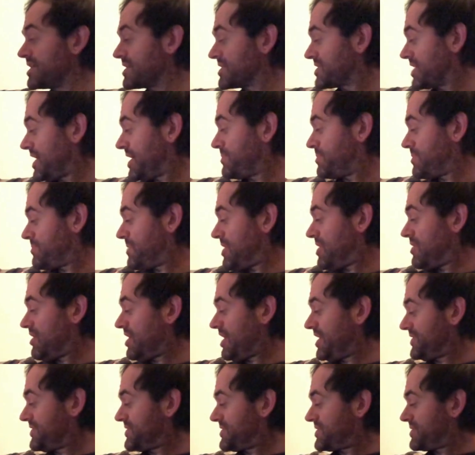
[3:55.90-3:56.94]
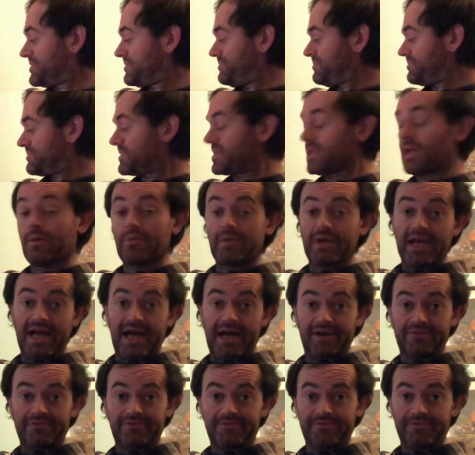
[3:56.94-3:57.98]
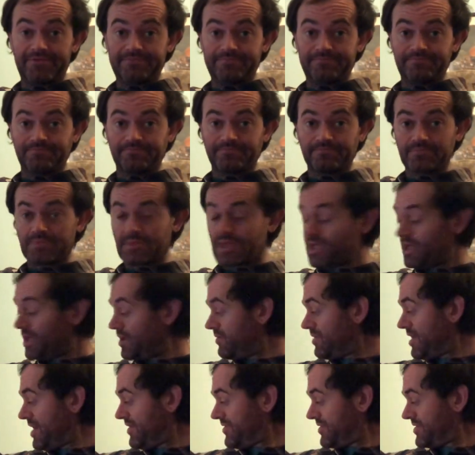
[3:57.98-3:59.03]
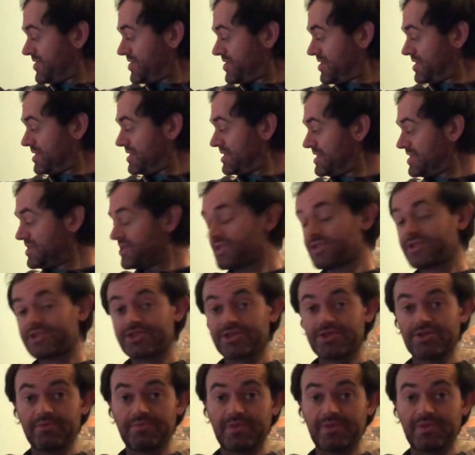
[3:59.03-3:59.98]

the type of Bodhrans that we have around, so these are two